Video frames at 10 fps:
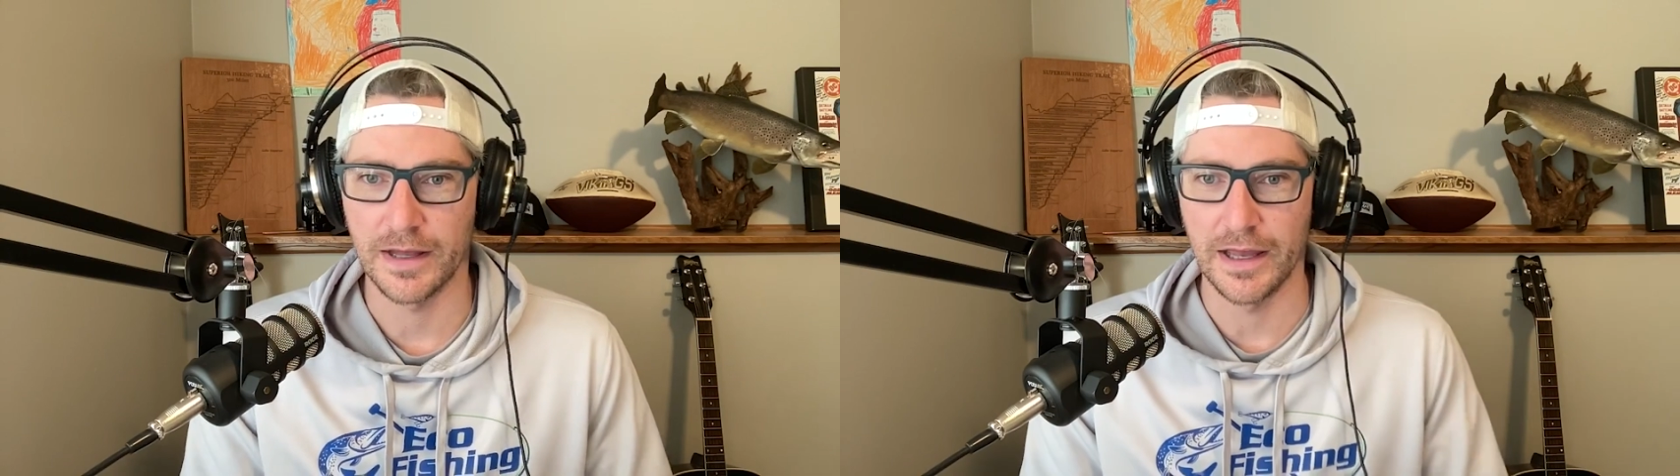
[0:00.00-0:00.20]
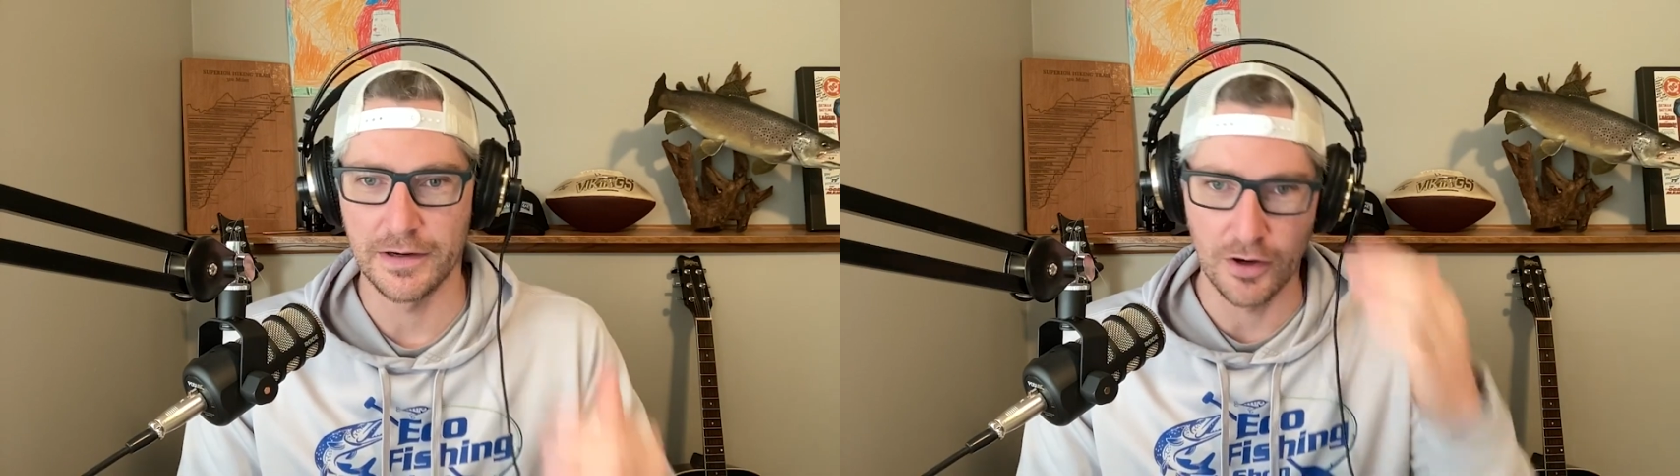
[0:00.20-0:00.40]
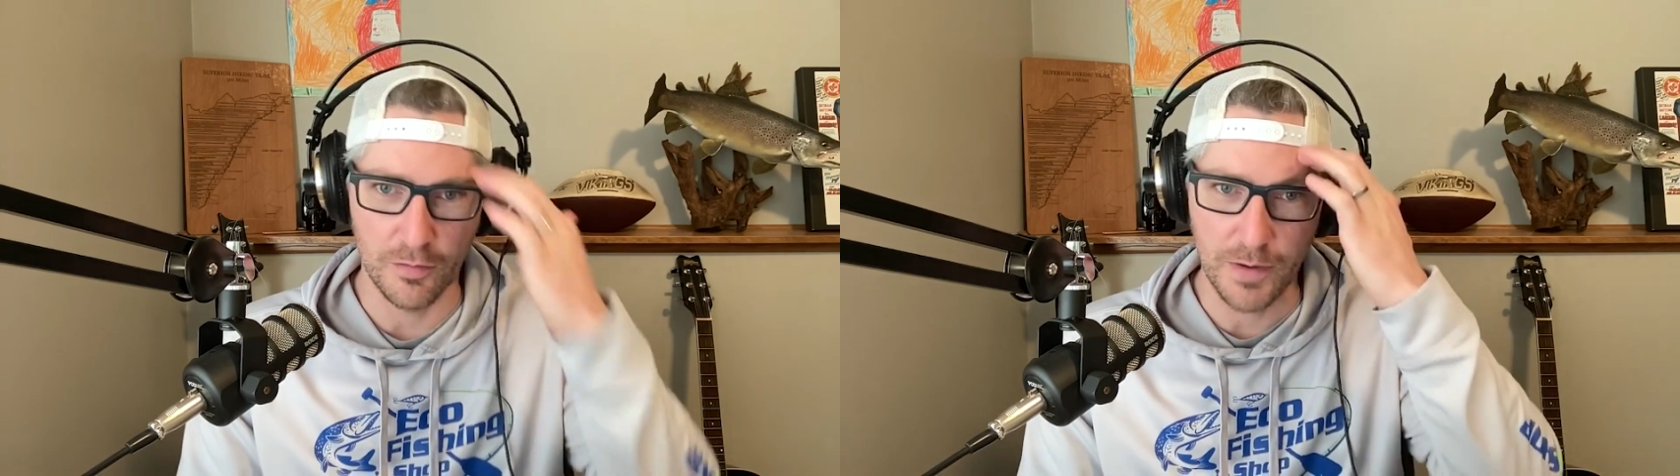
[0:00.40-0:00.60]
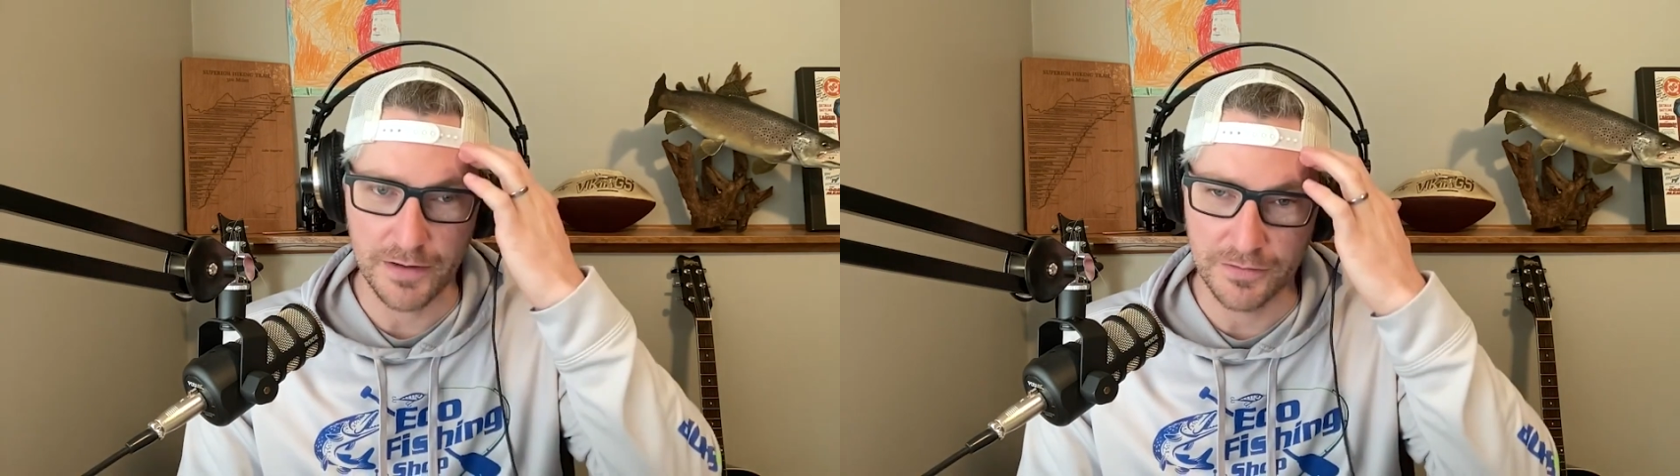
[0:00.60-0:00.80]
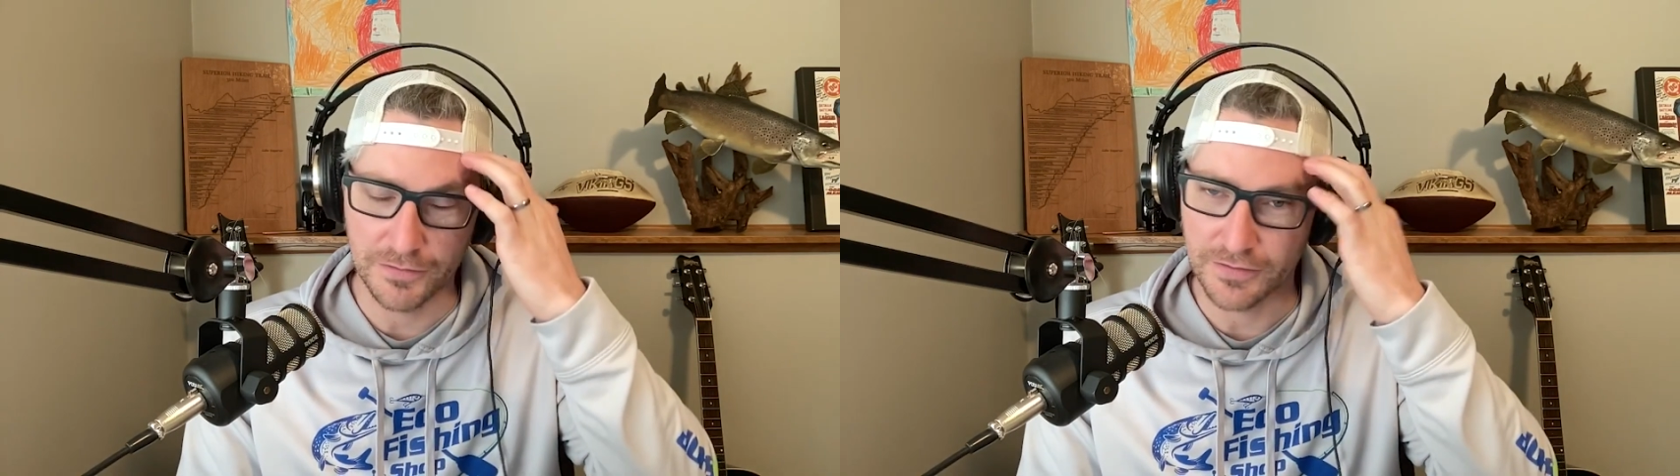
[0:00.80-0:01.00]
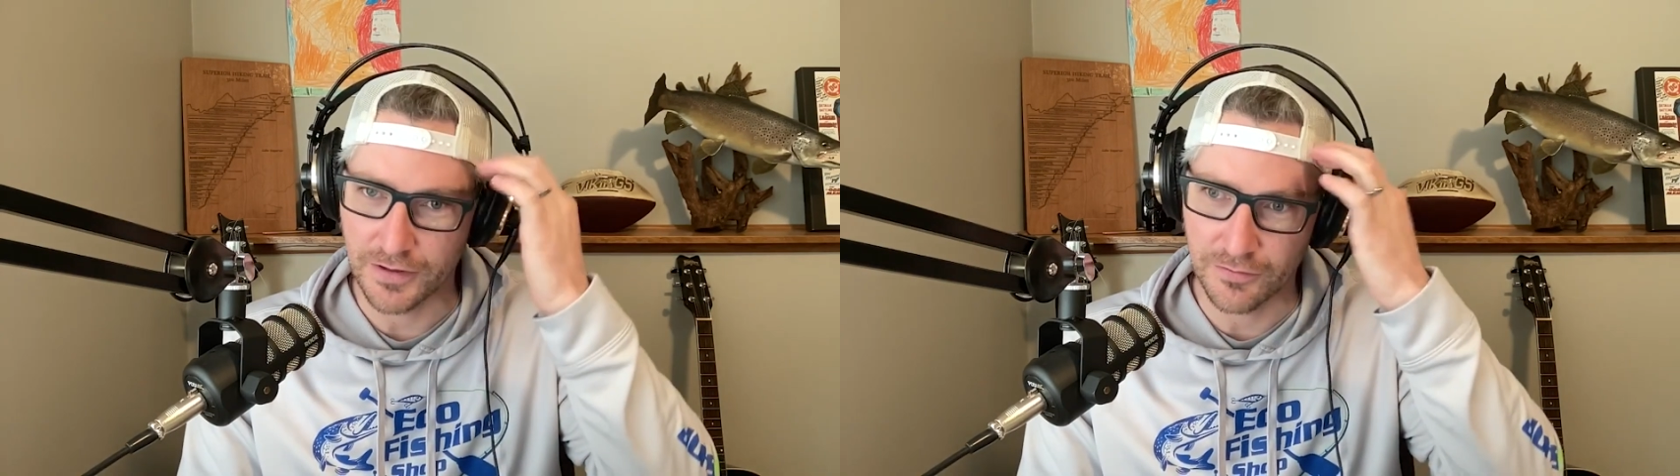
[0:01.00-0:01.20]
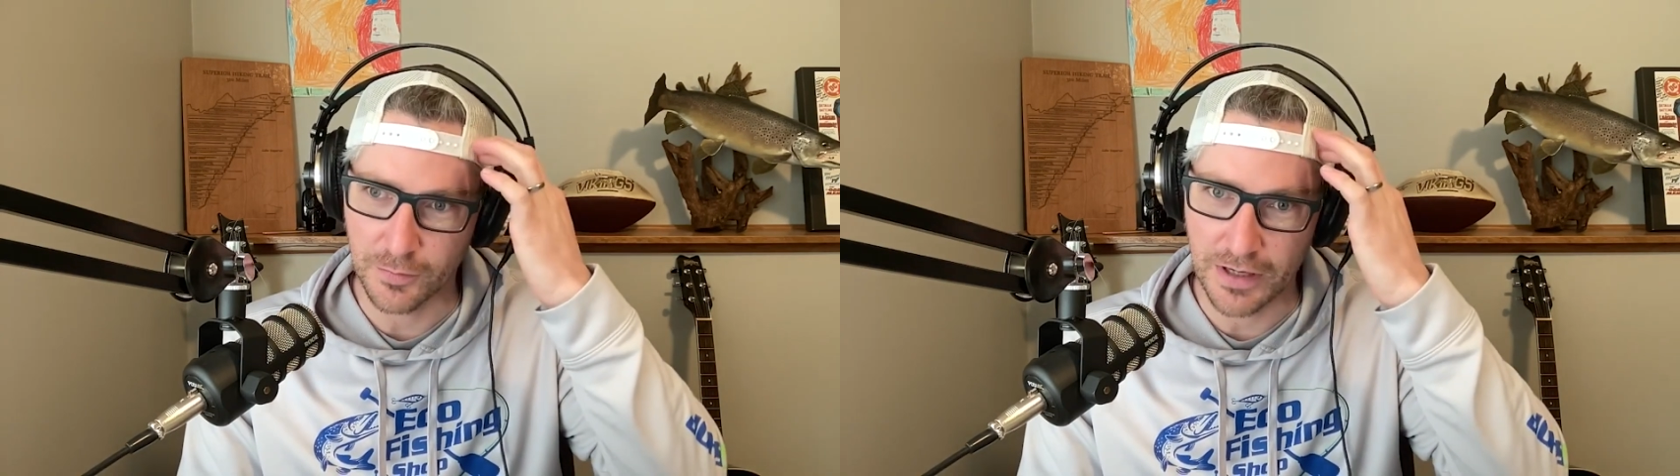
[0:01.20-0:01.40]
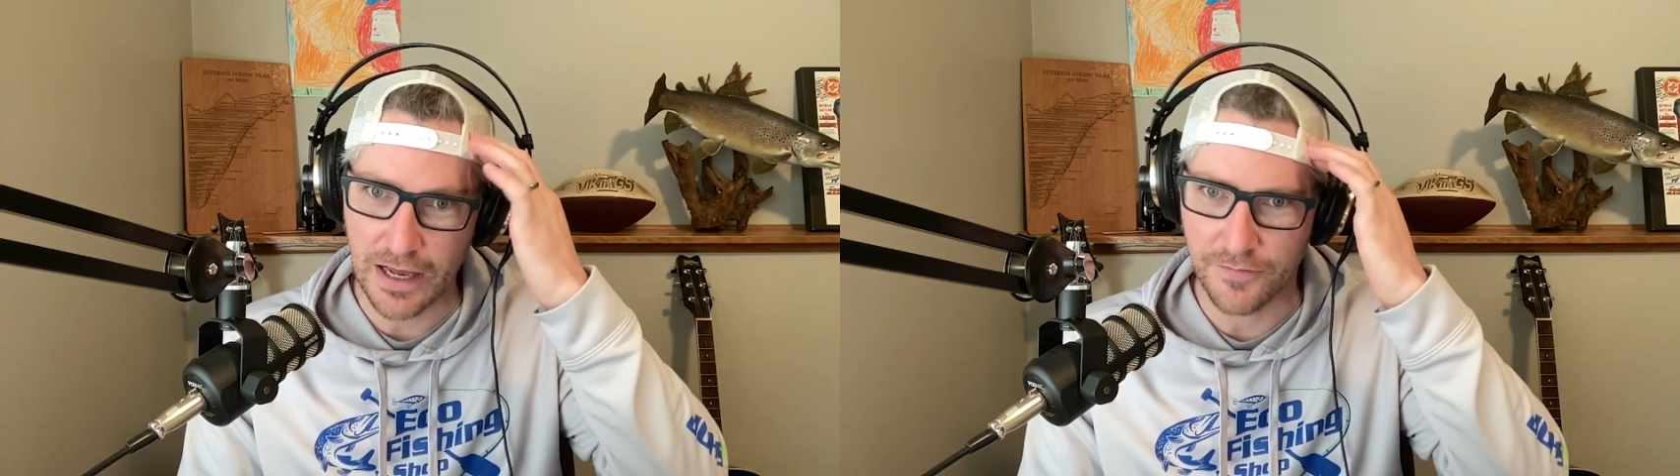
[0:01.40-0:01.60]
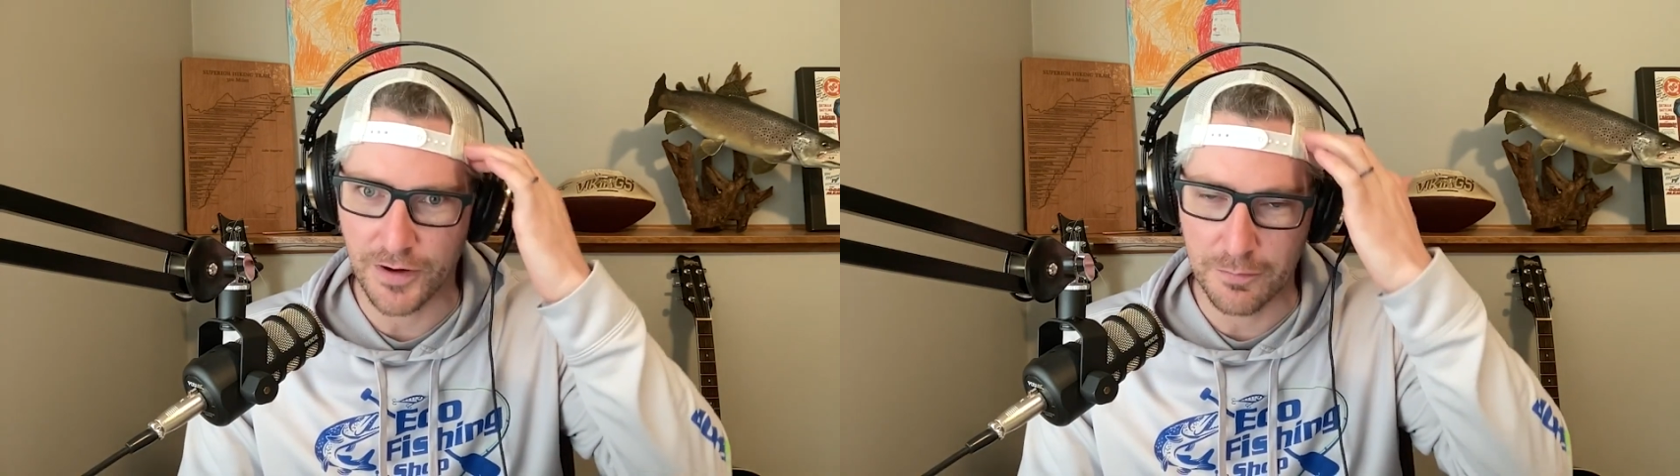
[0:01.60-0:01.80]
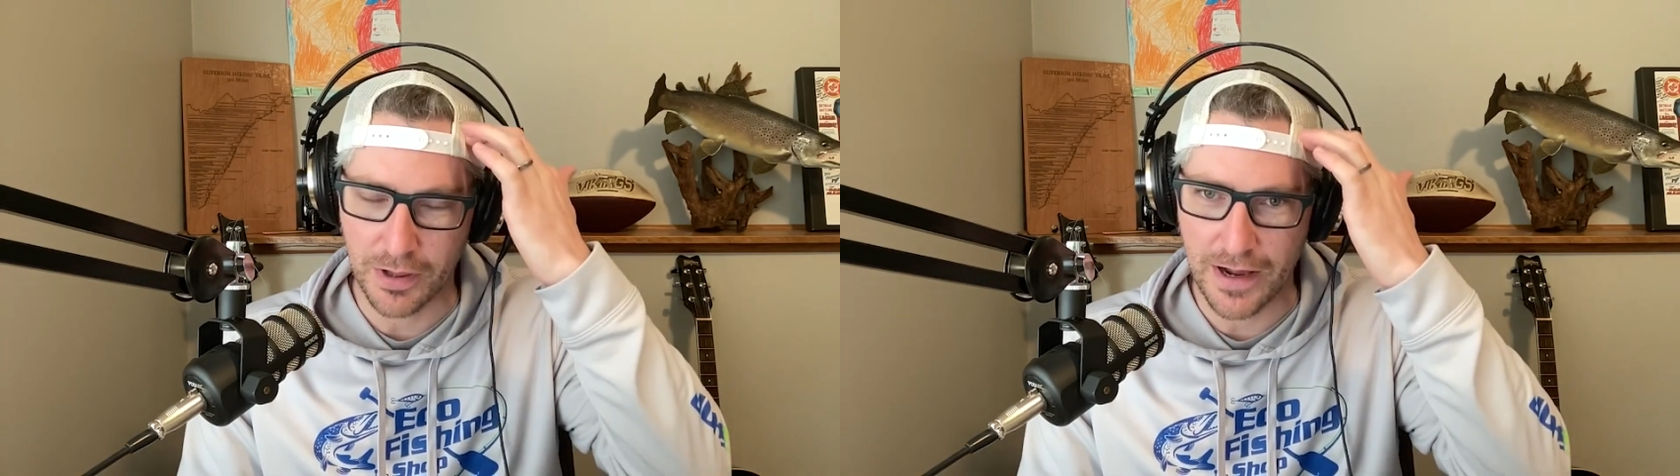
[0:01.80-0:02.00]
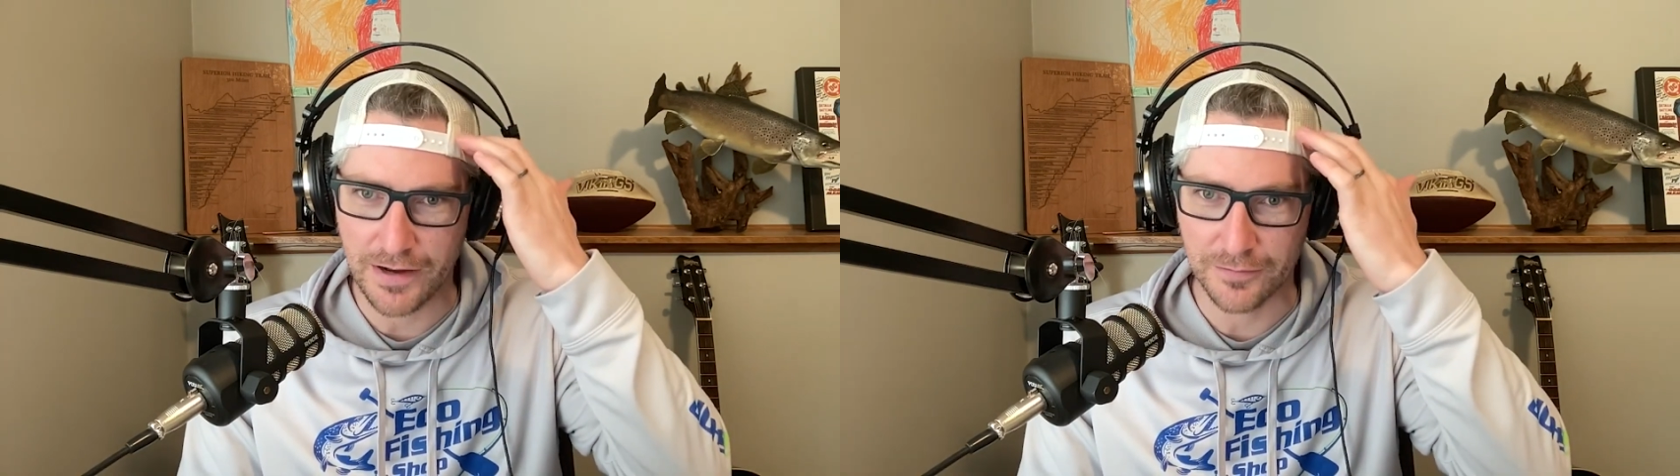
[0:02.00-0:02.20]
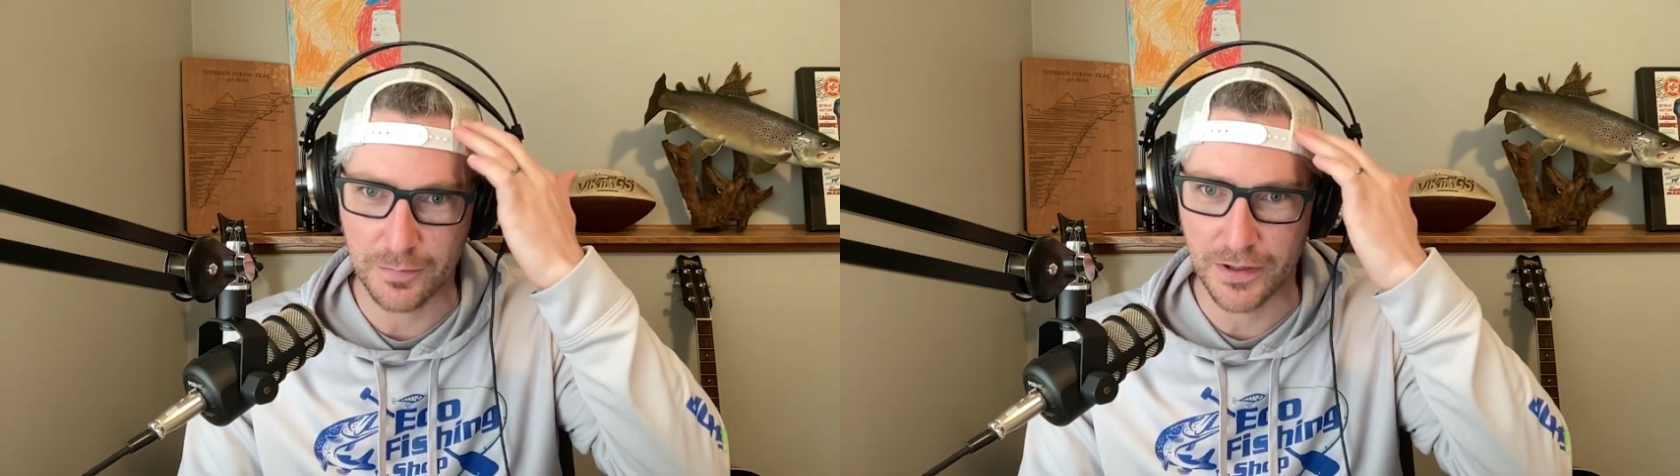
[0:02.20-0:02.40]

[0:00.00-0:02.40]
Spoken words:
I know my 2 sons would have a blast